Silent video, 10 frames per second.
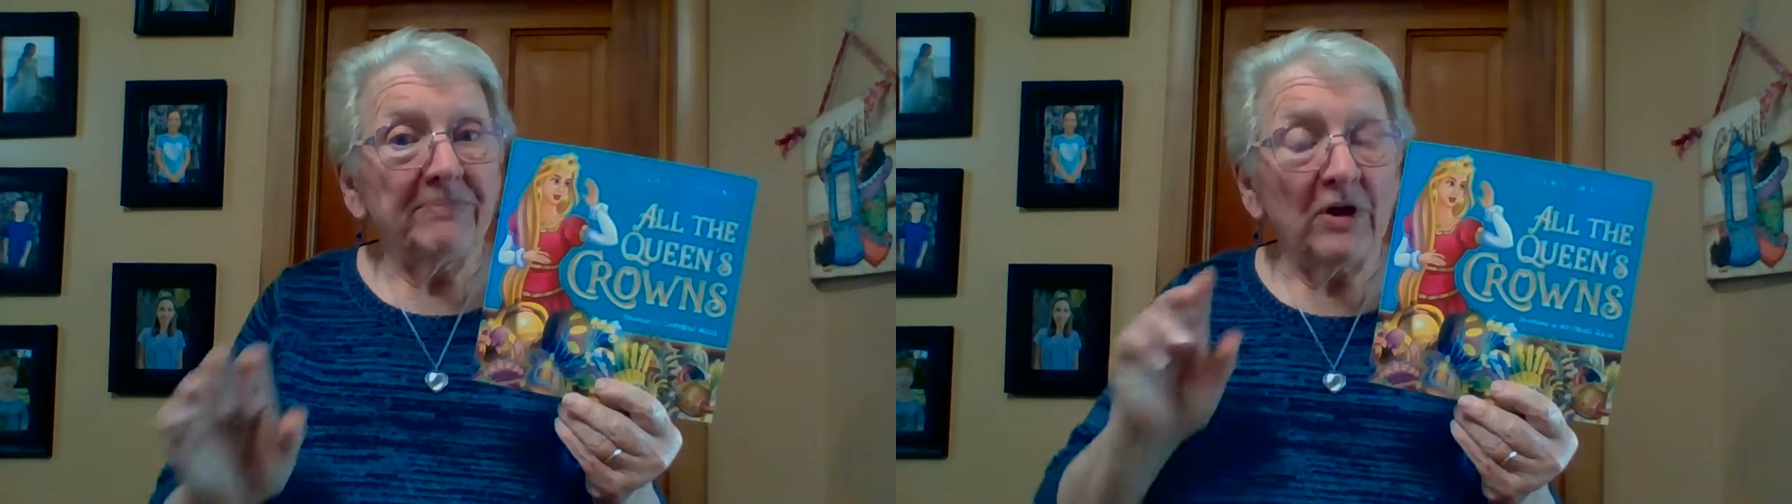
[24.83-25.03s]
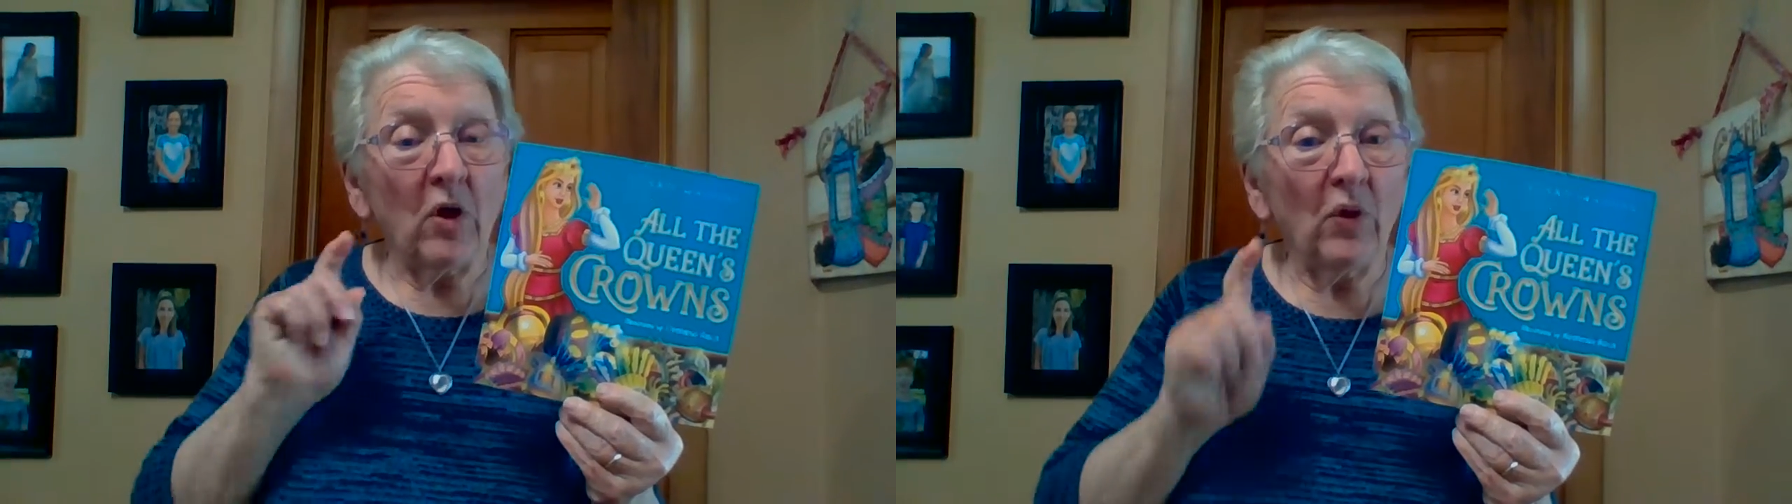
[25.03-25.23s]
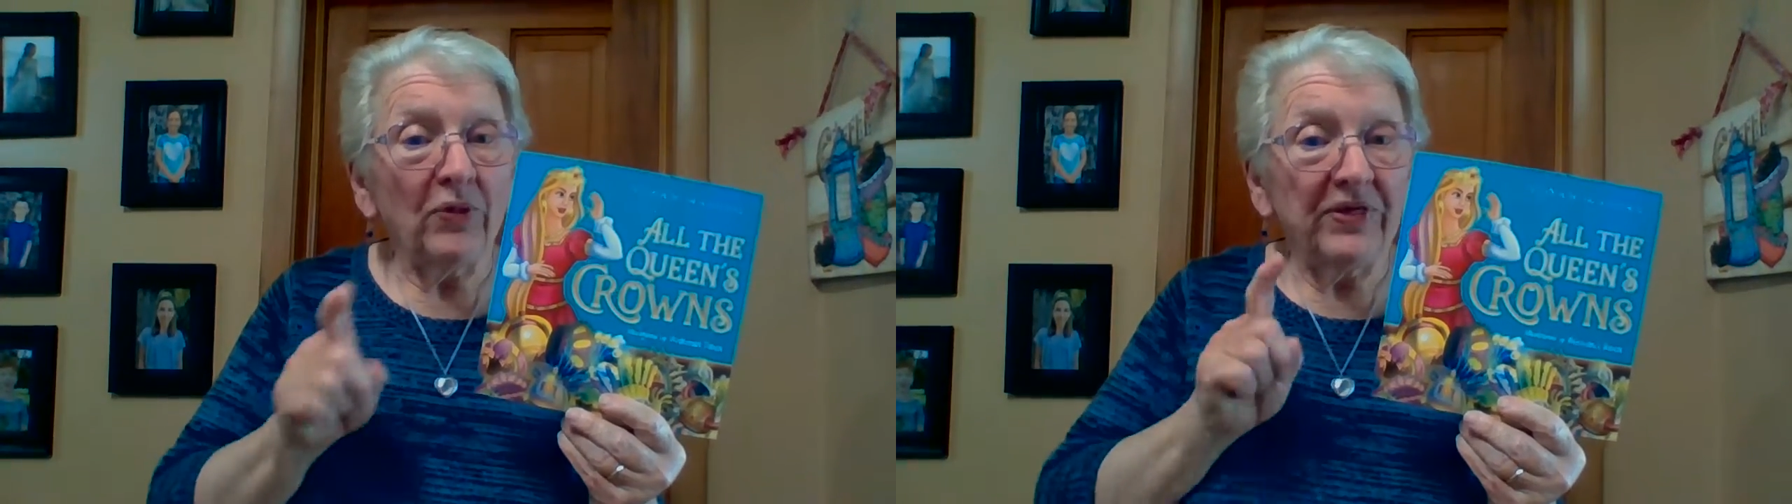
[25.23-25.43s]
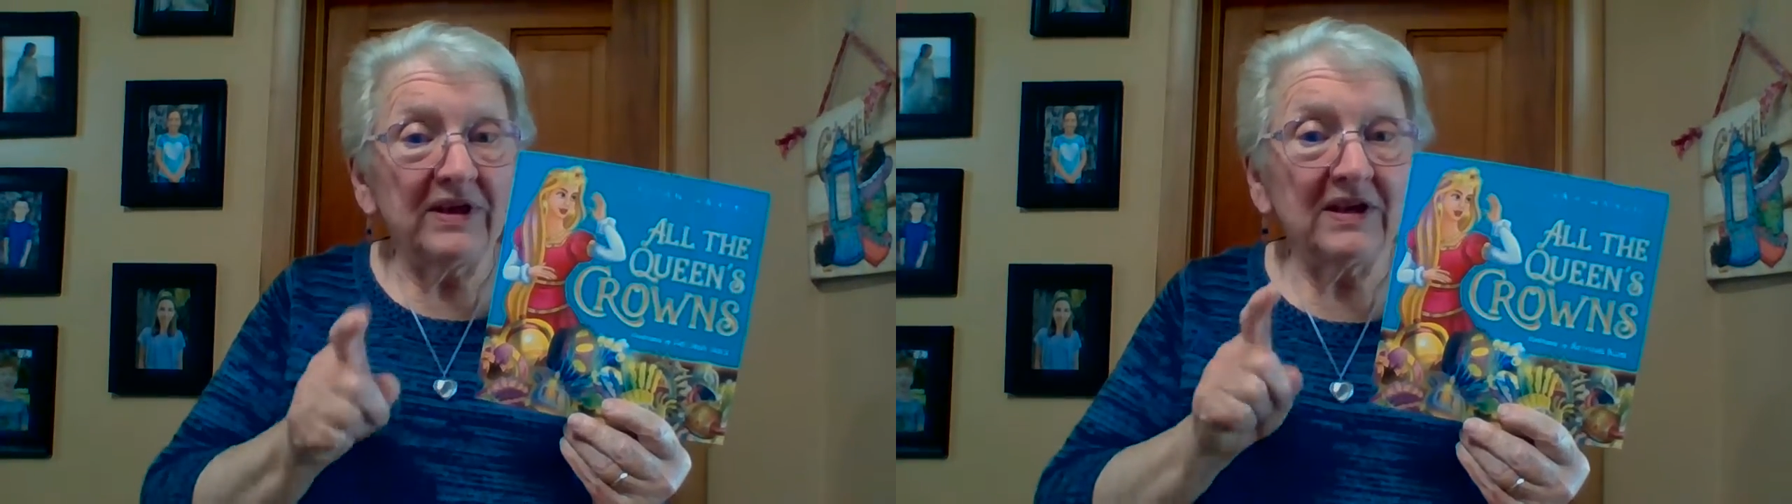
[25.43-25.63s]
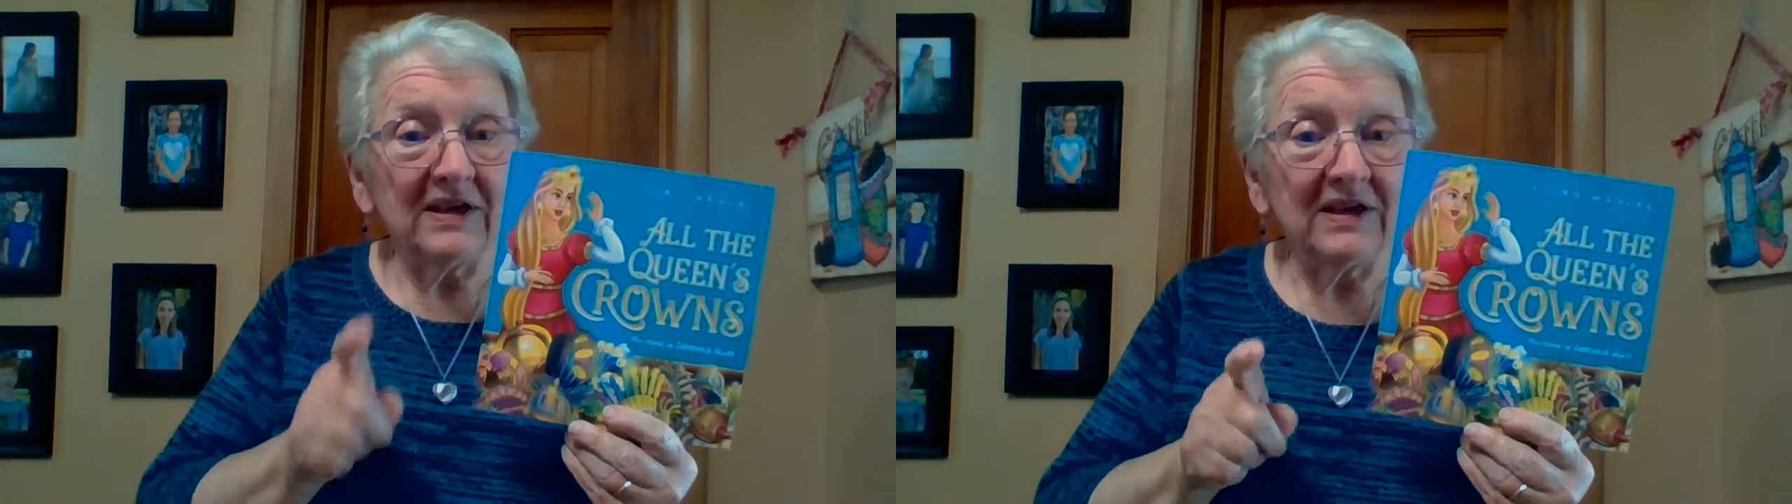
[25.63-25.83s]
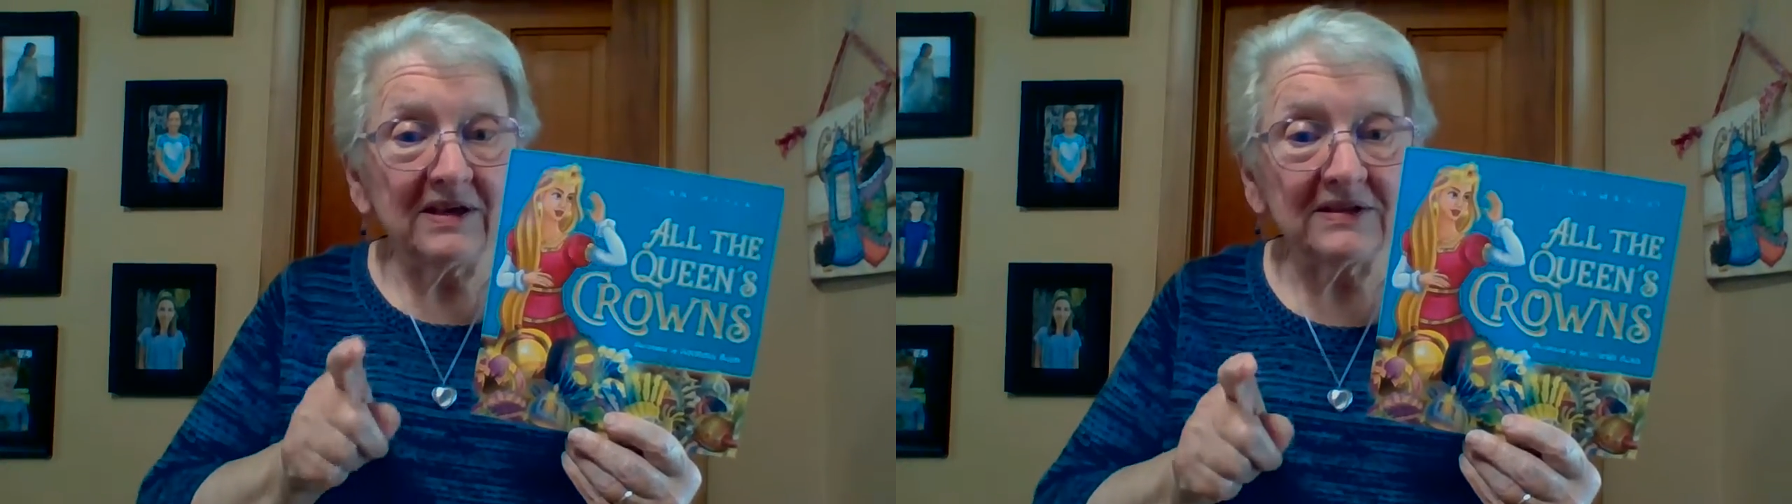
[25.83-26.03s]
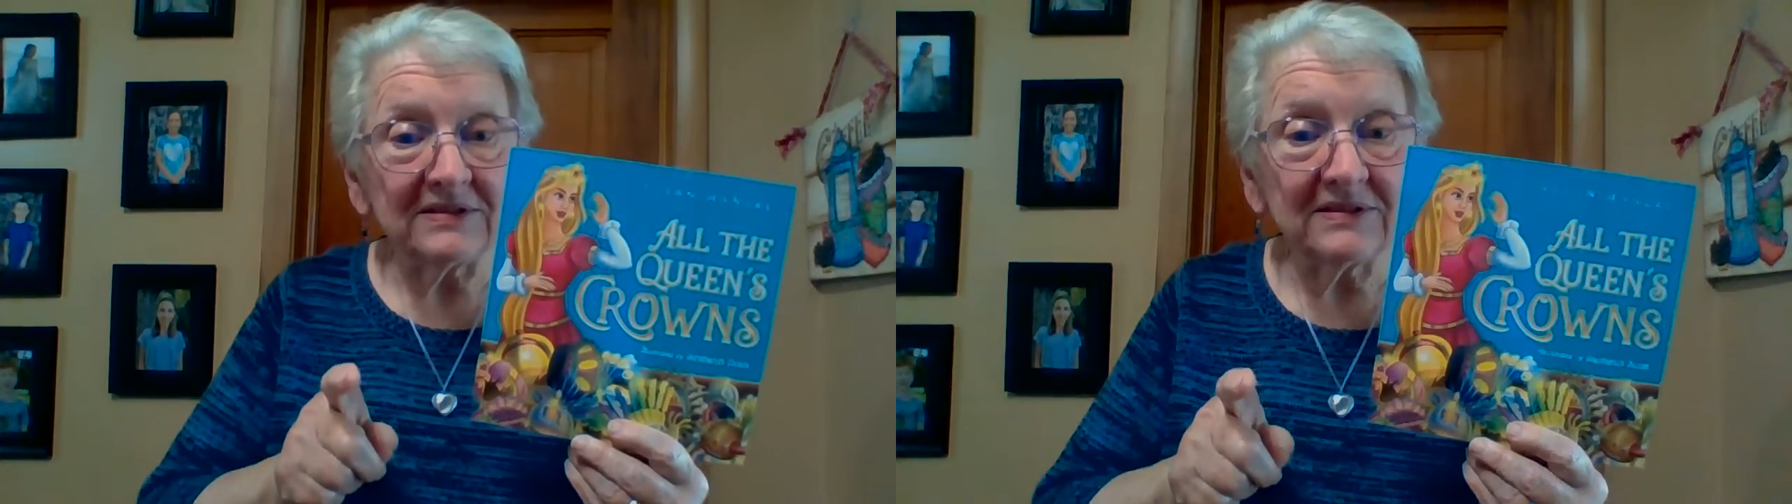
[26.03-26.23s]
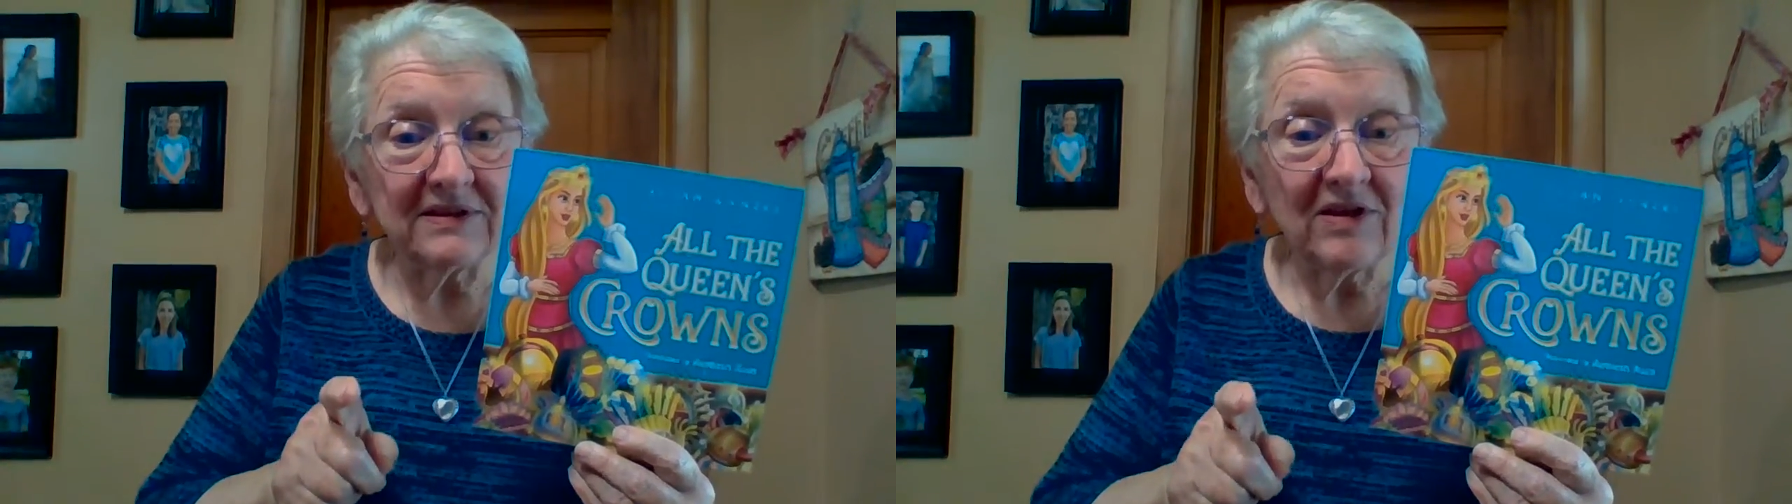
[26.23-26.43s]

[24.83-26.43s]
the whole thing is